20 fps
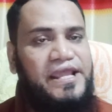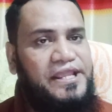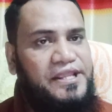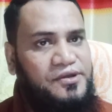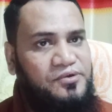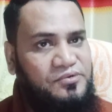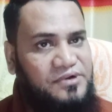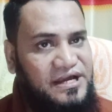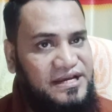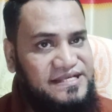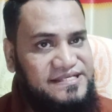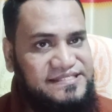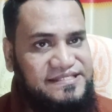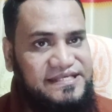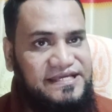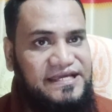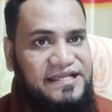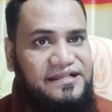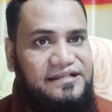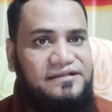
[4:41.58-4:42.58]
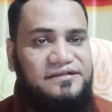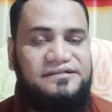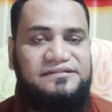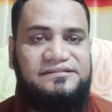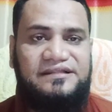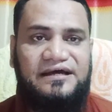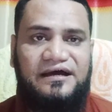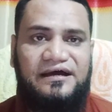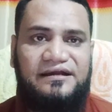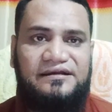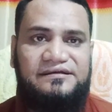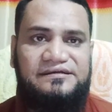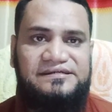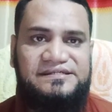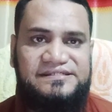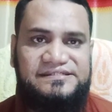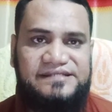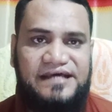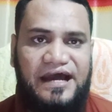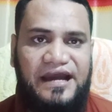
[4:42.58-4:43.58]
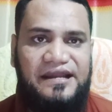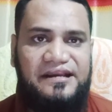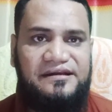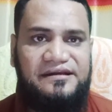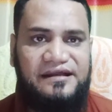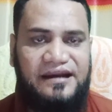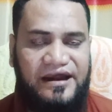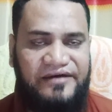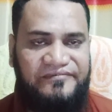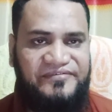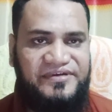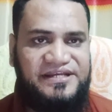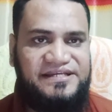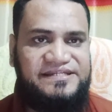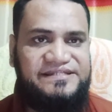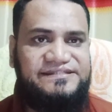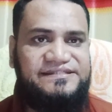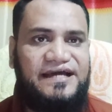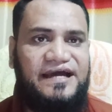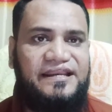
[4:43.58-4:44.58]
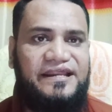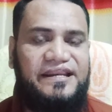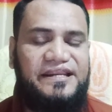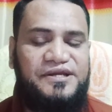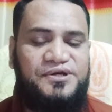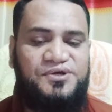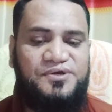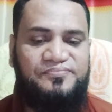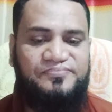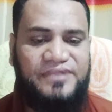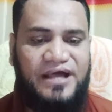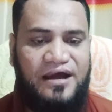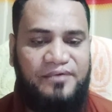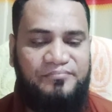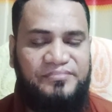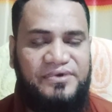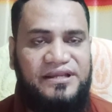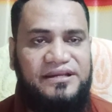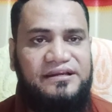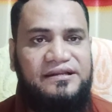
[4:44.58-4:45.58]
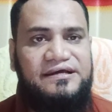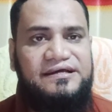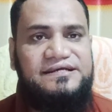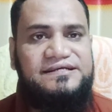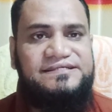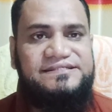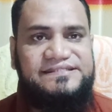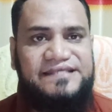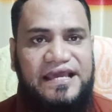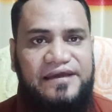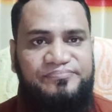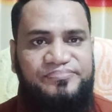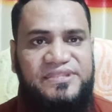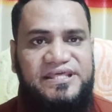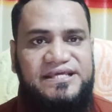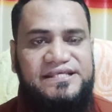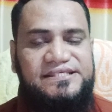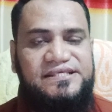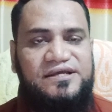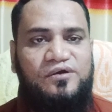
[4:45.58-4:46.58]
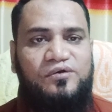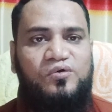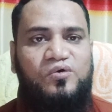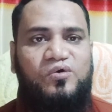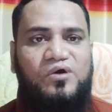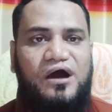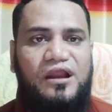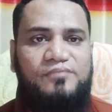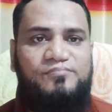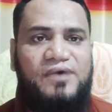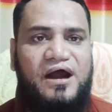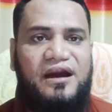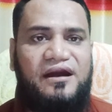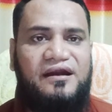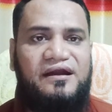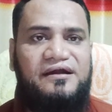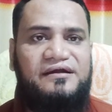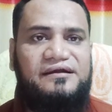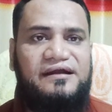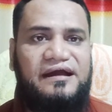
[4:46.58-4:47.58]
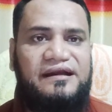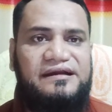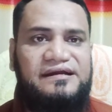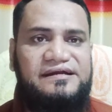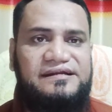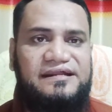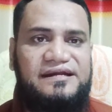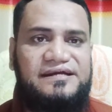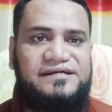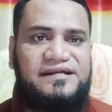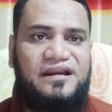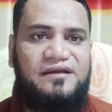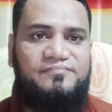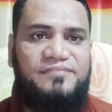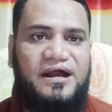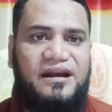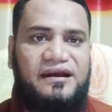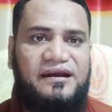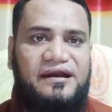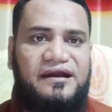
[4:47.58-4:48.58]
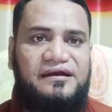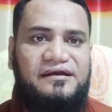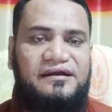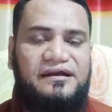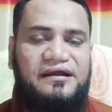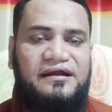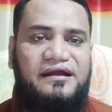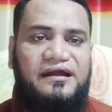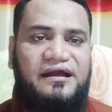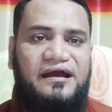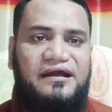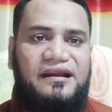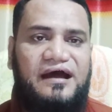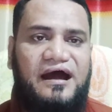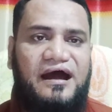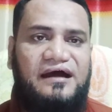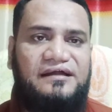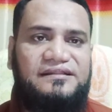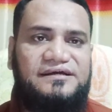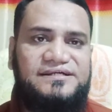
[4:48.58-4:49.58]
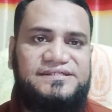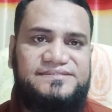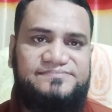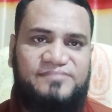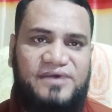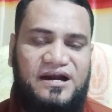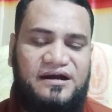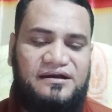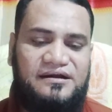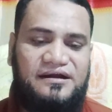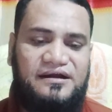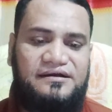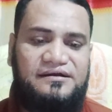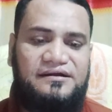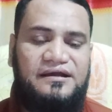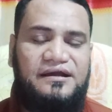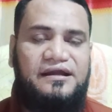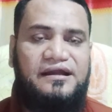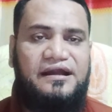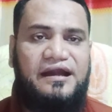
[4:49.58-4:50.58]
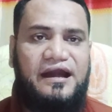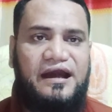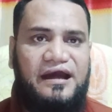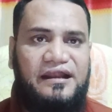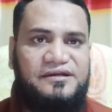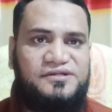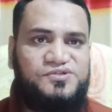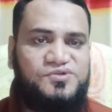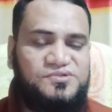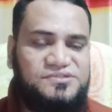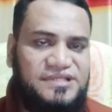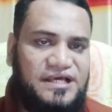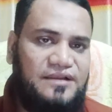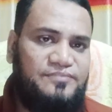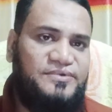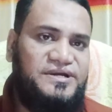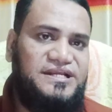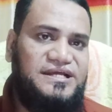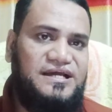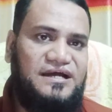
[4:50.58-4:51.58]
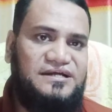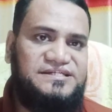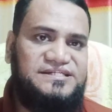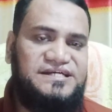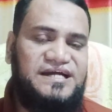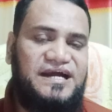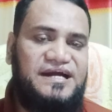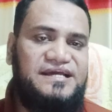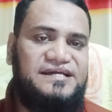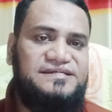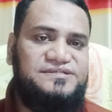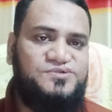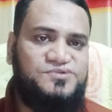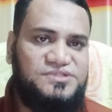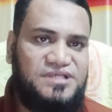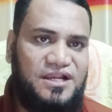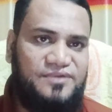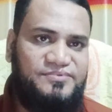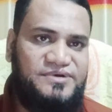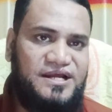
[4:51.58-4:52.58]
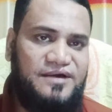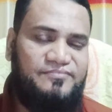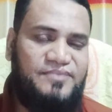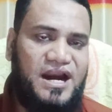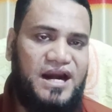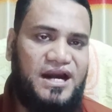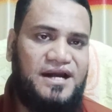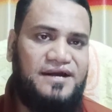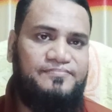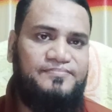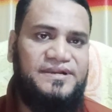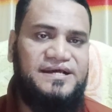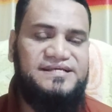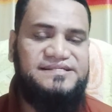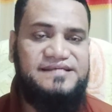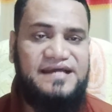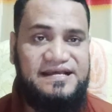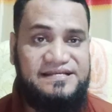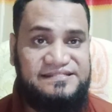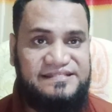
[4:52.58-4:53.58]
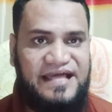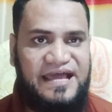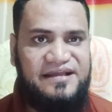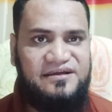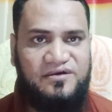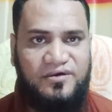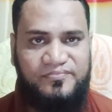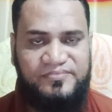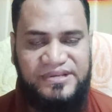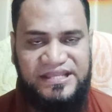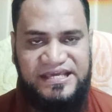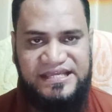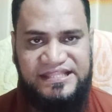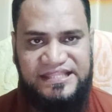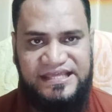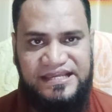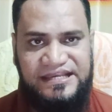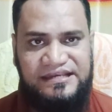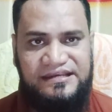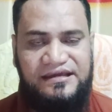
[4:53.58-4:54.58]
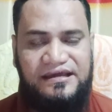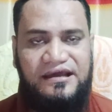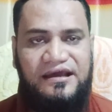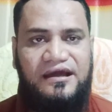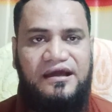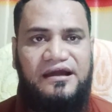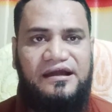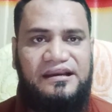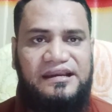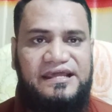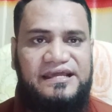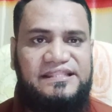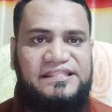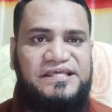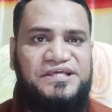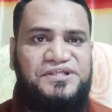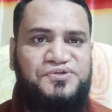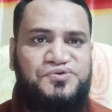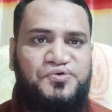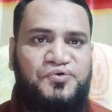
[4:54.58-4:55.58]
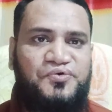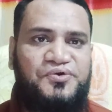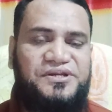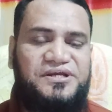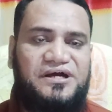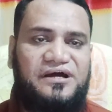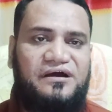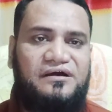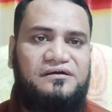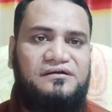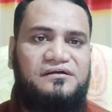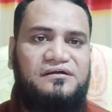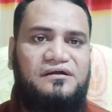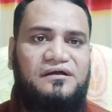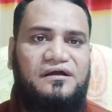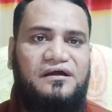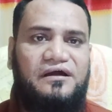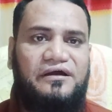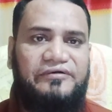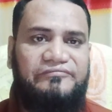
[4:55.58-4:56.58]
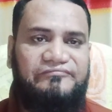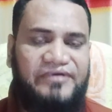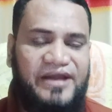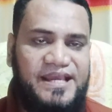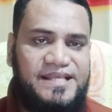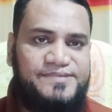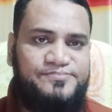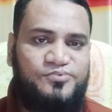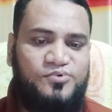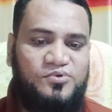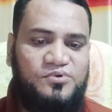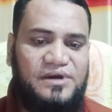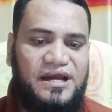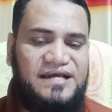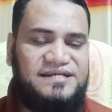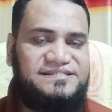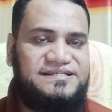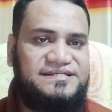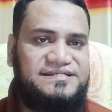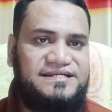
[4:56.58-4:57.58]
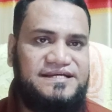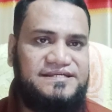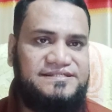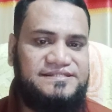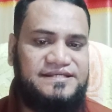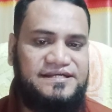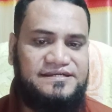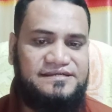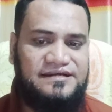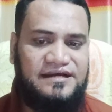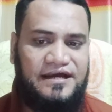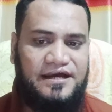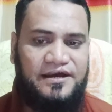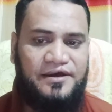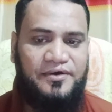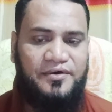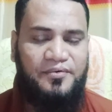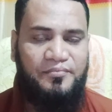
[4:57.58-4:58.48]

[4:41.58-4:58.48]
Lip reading: You can skill the design, graphic design and YouTube thumbnail. Same things your local market and international market and others market and social media sharing, social media marketplace as like of LinkedIn, Twitter, Facebook, etc. etc.